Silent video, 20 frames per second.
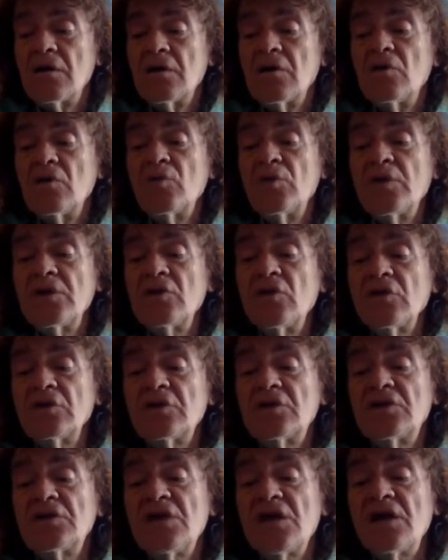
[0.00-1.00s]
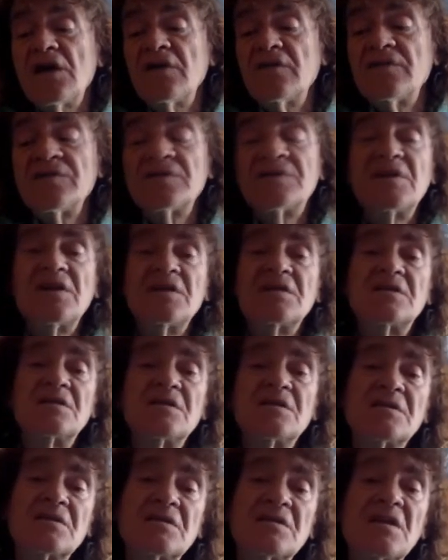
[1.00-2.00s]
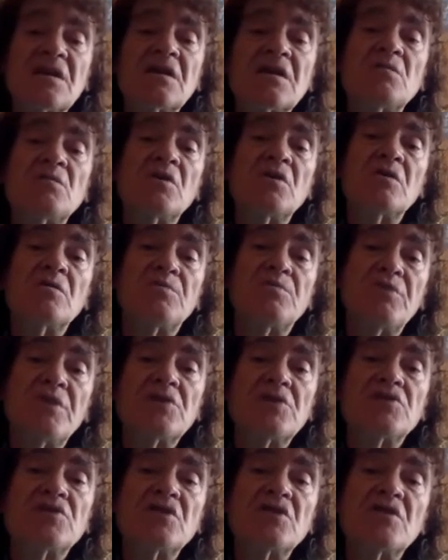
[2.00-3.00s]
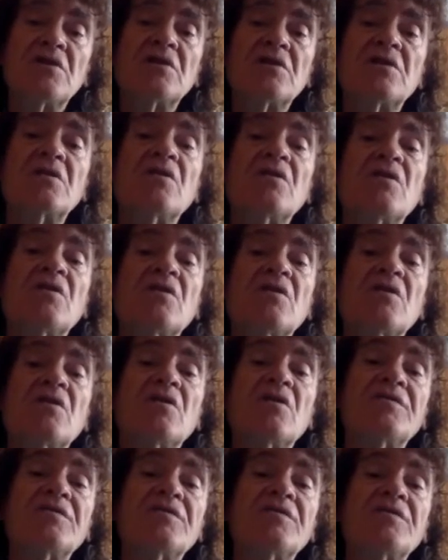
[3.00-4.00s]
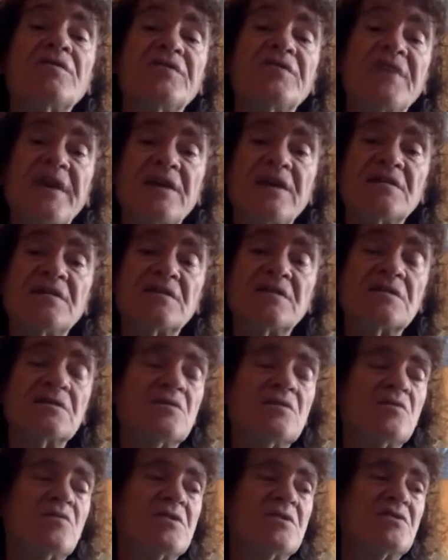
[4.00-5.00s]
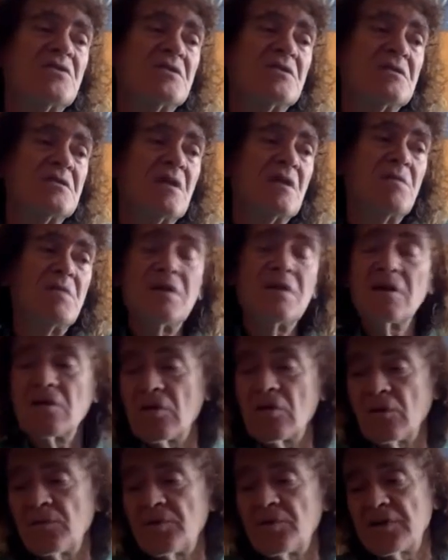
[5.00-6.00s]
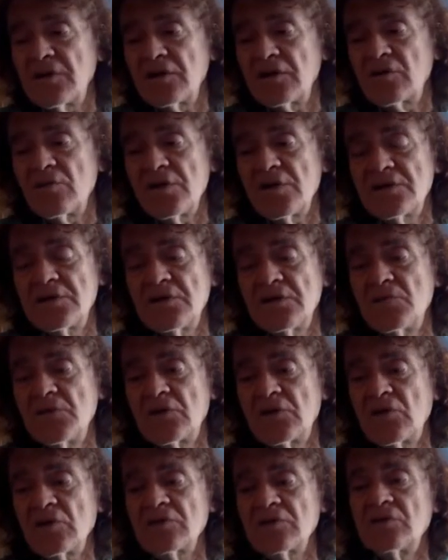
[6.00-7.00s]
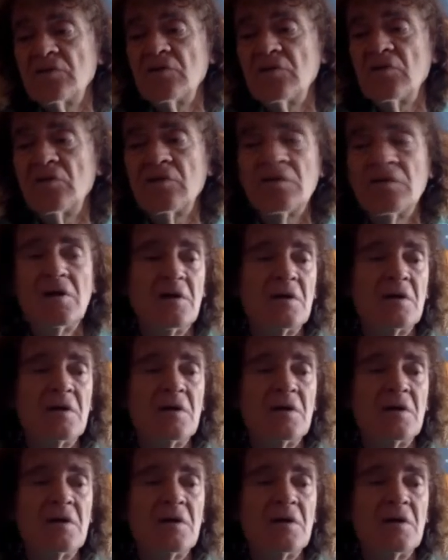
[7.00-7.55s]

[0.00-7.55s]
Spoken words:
we don't have this terrible pressure of death, which is something completely crazy, because, you know,